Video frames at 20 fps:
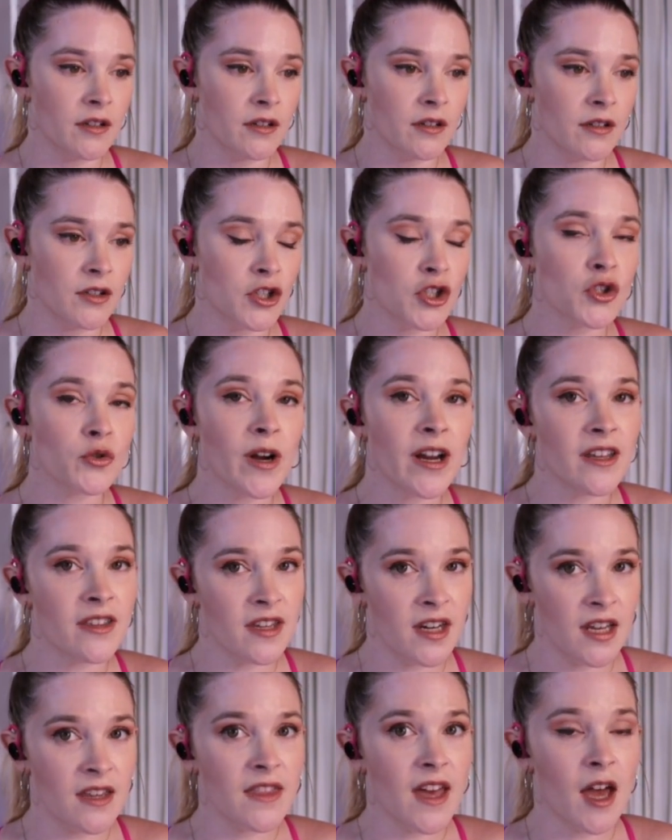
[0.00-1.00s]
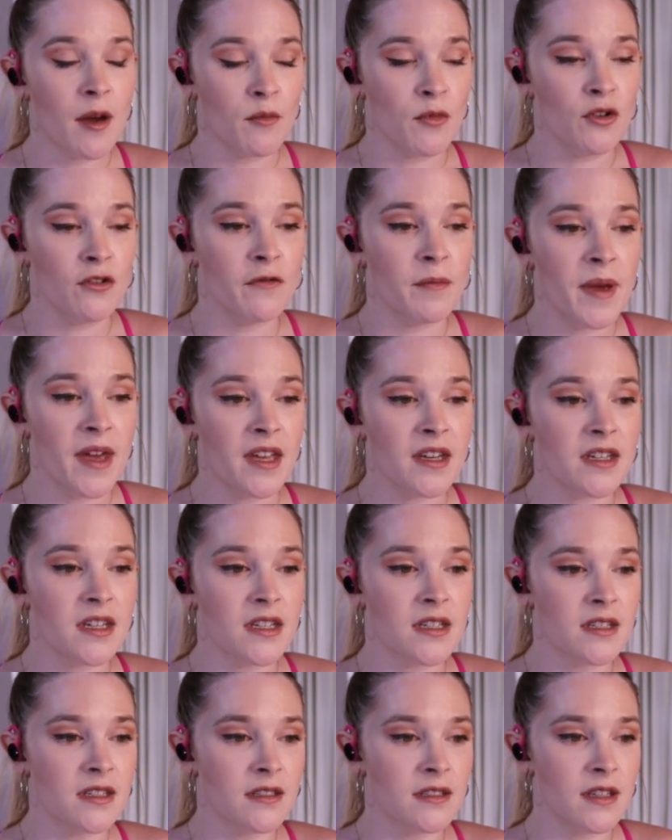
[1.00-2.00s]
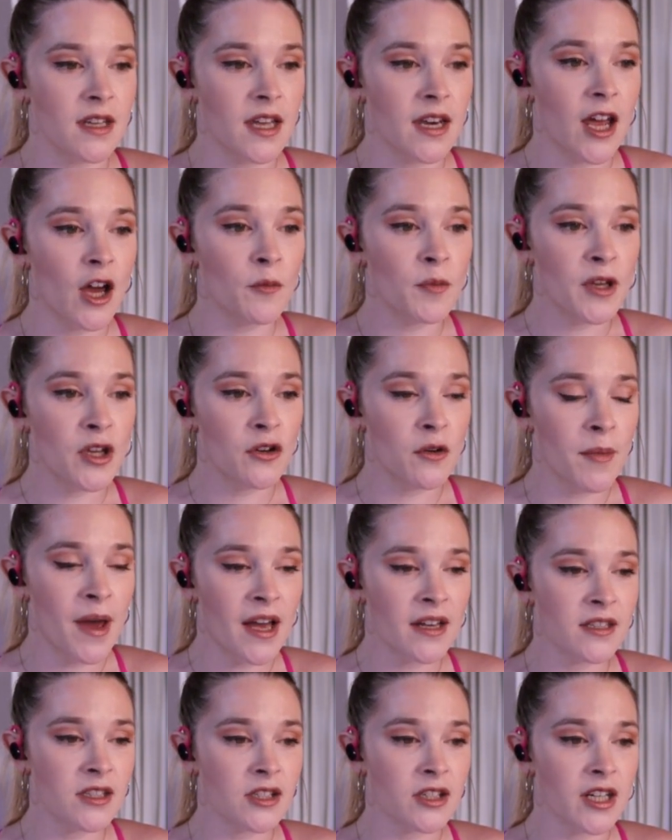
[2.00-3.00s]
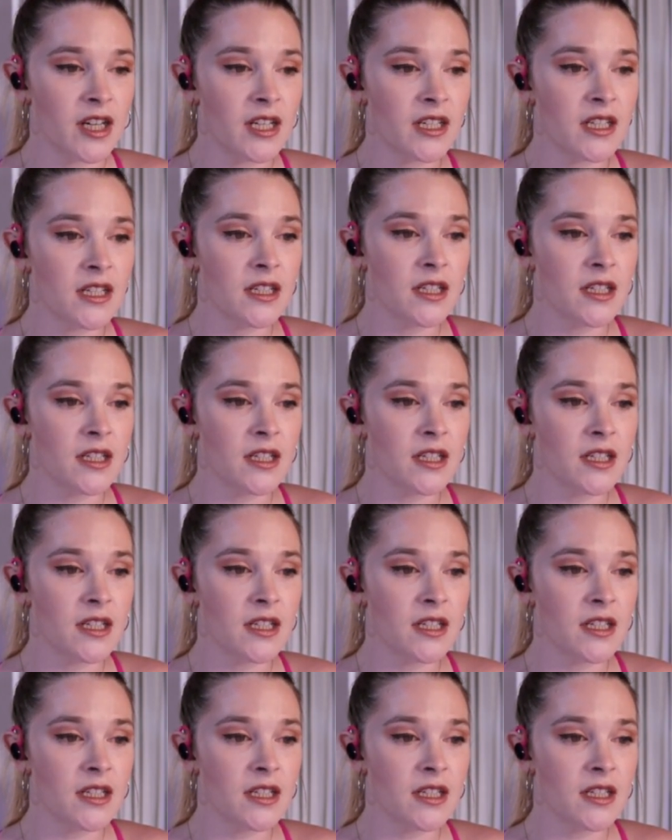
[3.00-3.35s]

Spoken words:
strengthening that movement and helping you to master it.